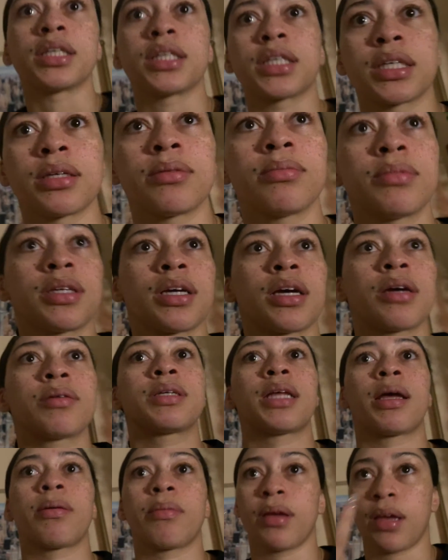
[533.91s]
sometimes
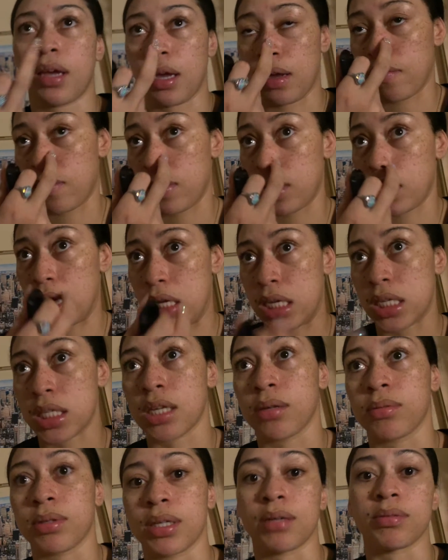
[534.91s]
they be having it
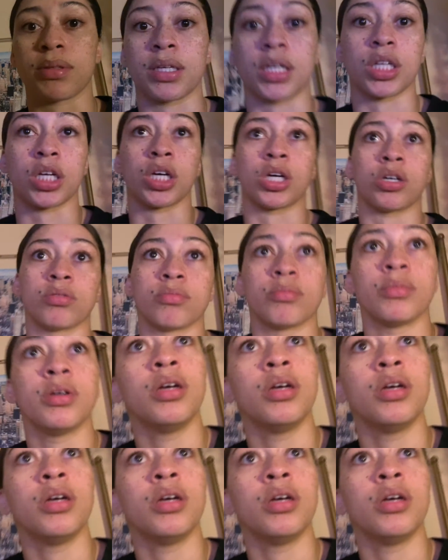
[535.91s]
sometimes they don't